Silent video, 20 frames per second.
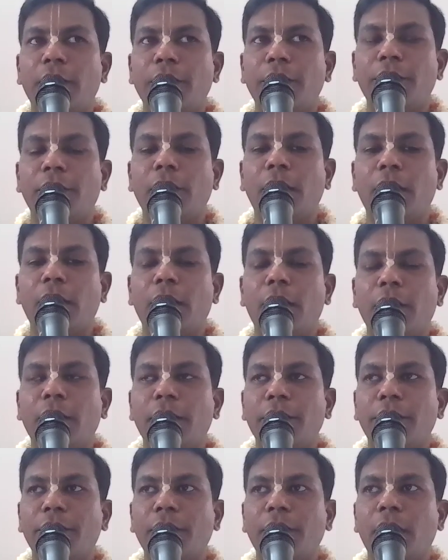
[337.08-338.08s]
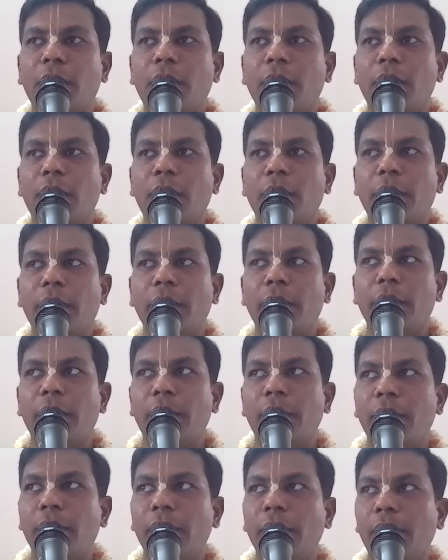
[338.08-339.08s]
Krishna Krishna,
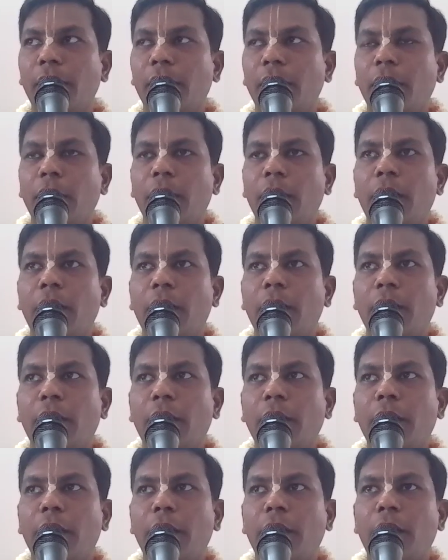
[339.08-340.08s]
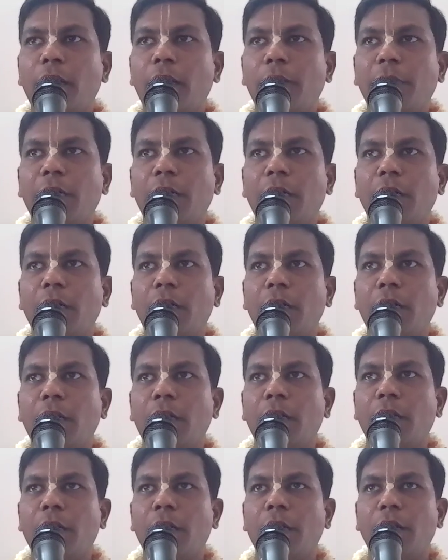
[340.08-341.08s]
Hare Hare, Hare Rama,
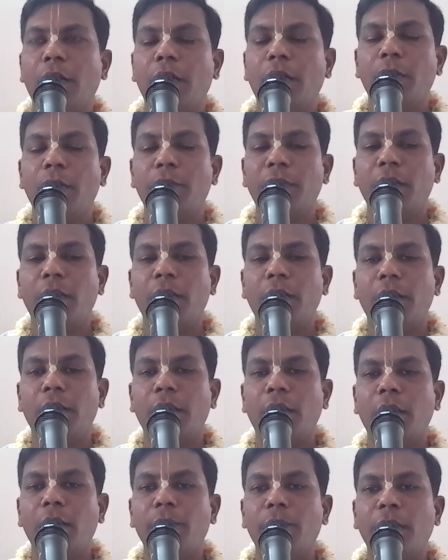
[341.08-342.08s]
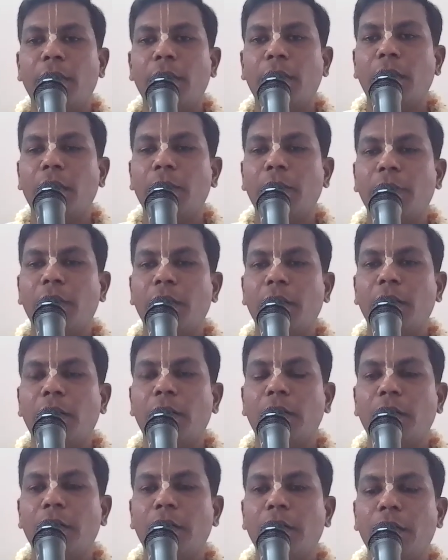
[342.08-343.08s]
Rama
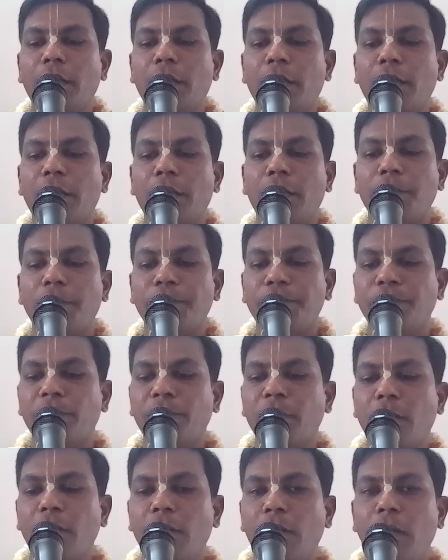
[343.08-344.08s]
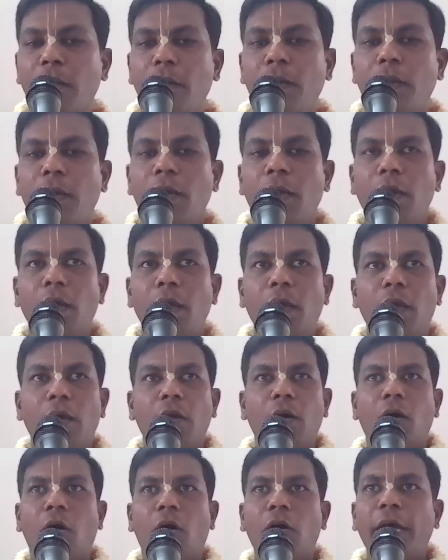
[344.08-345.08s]
Rama, Hare.
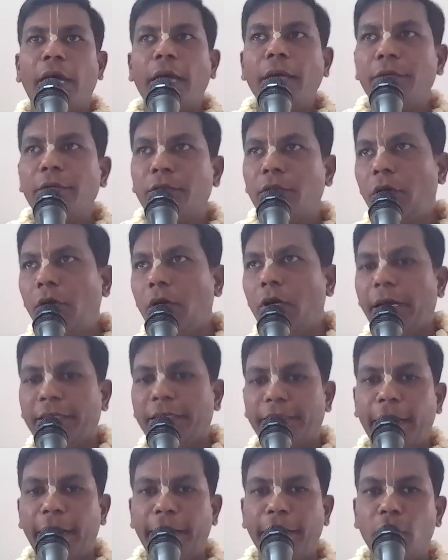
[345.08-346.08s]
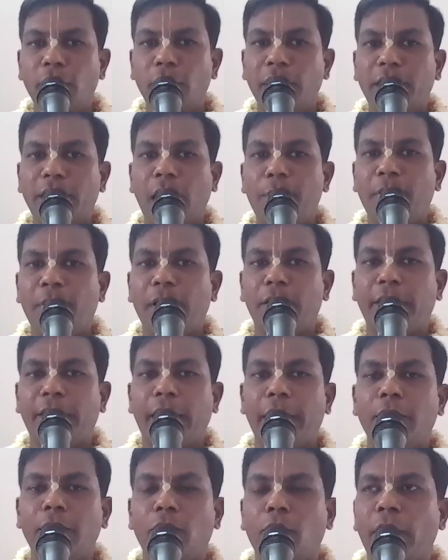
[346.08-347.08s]
Okay, so let's get into the chapter
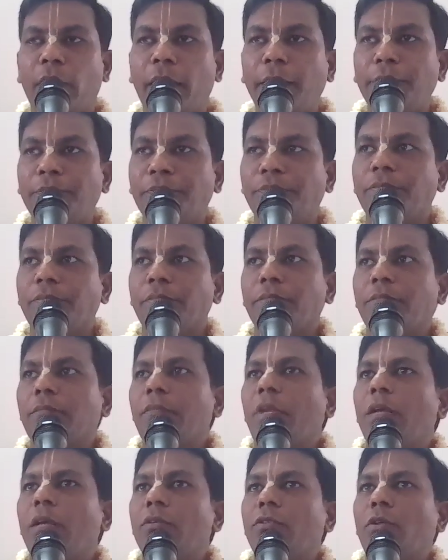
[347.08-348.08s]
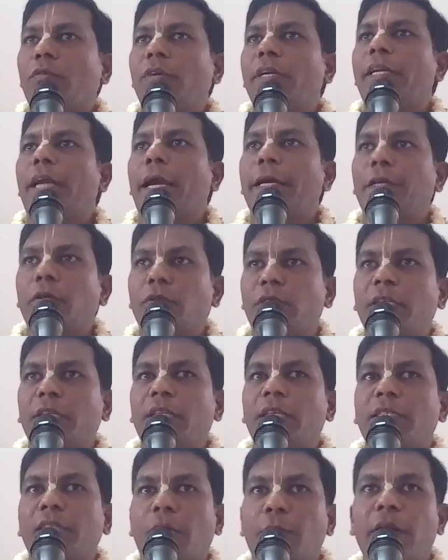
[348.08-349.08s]
10 today. So we'll try to
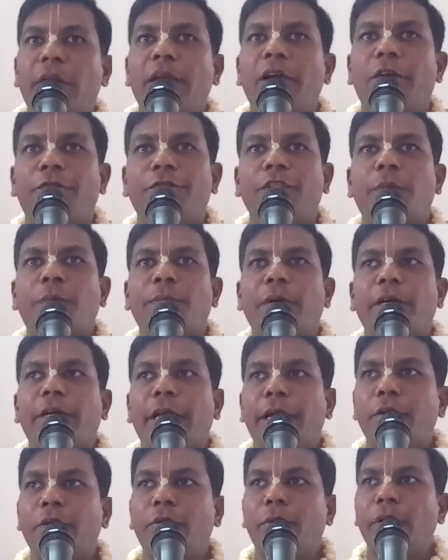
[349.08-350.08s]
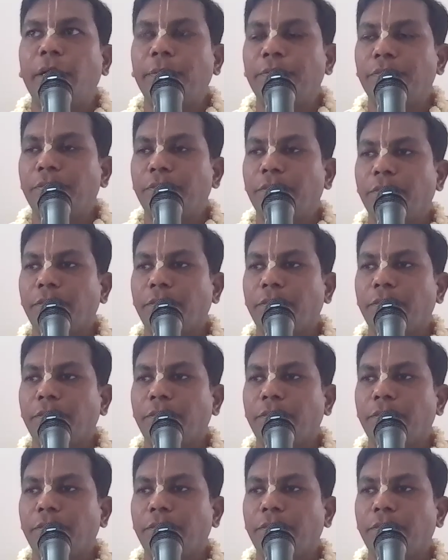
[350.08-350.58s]
see the summary of chapter 10 today.